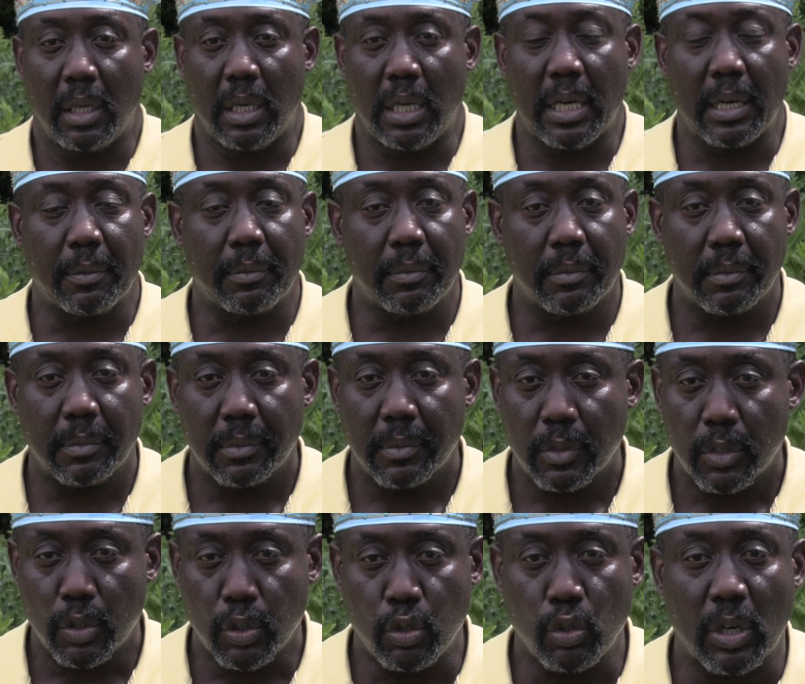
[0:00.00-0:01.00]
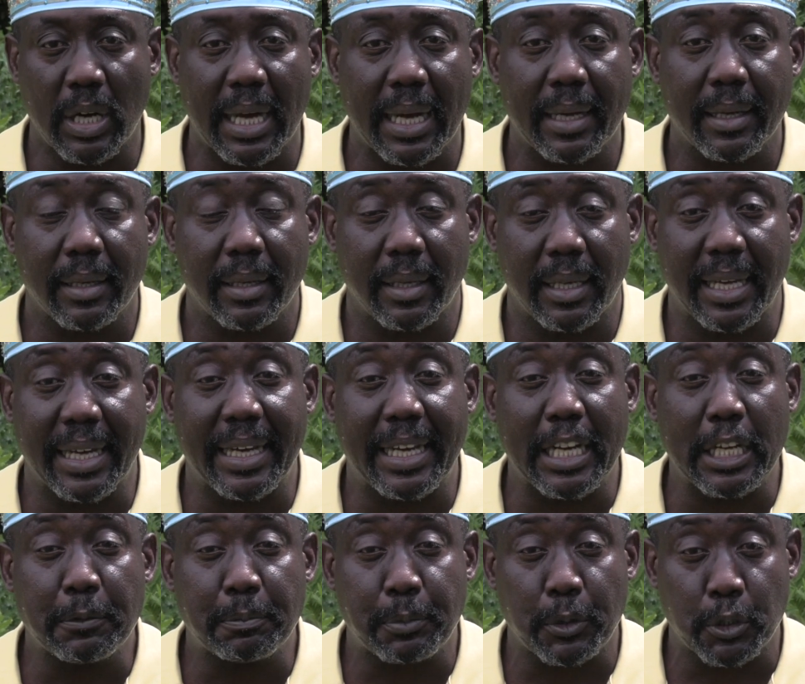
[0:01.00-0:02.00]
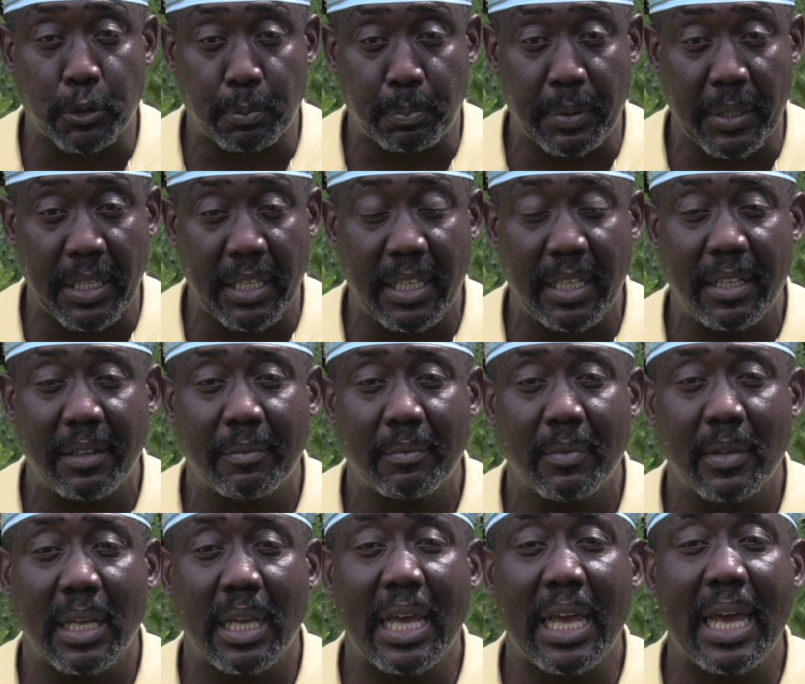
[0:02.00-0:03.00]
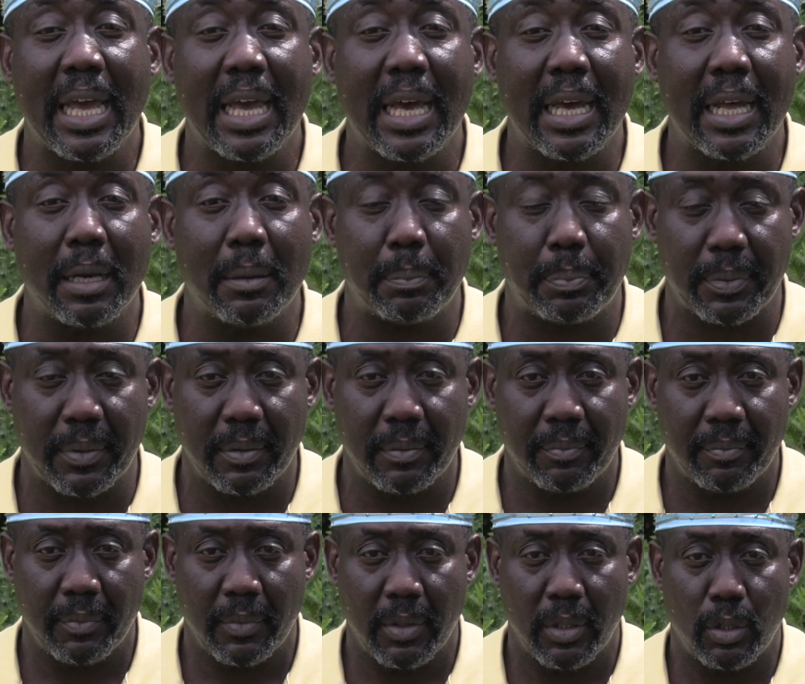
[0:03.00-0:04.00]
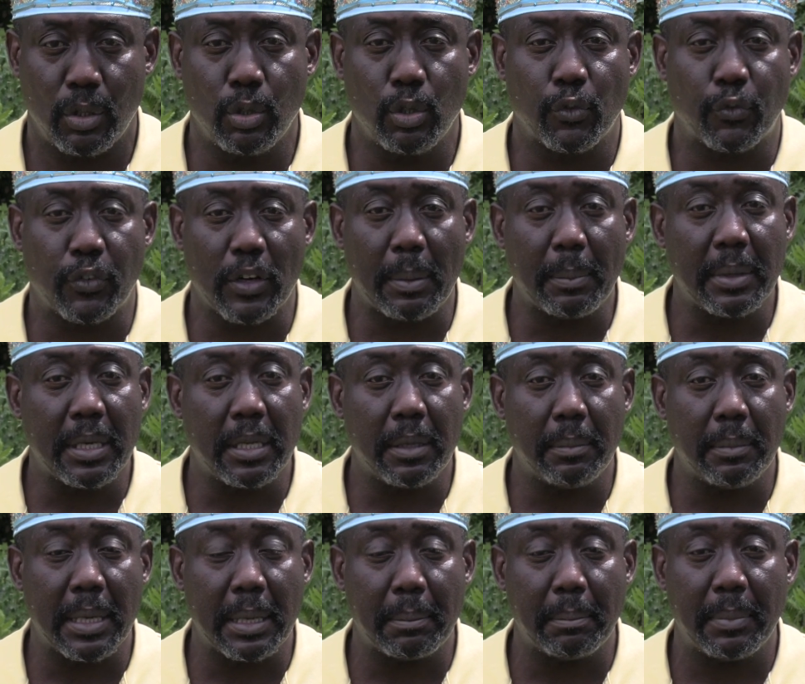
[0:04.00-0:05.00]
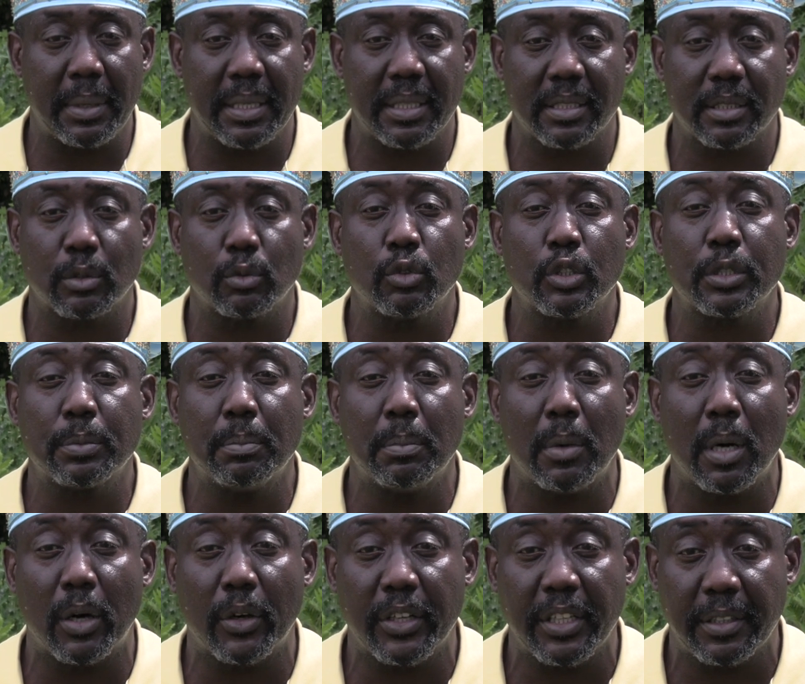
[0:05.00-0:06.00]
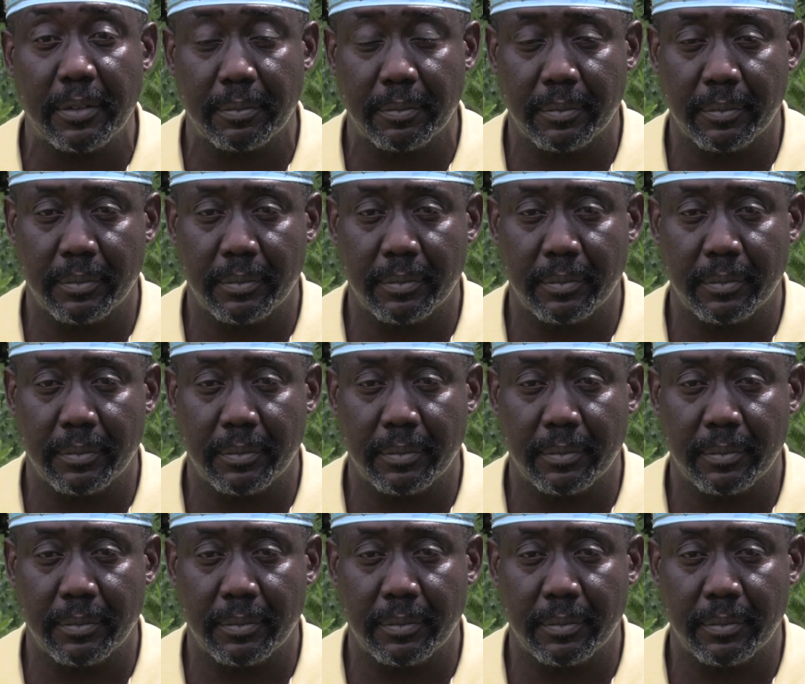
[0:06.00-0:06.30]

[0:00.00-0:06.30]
and you have a great prosperity, help your family members with money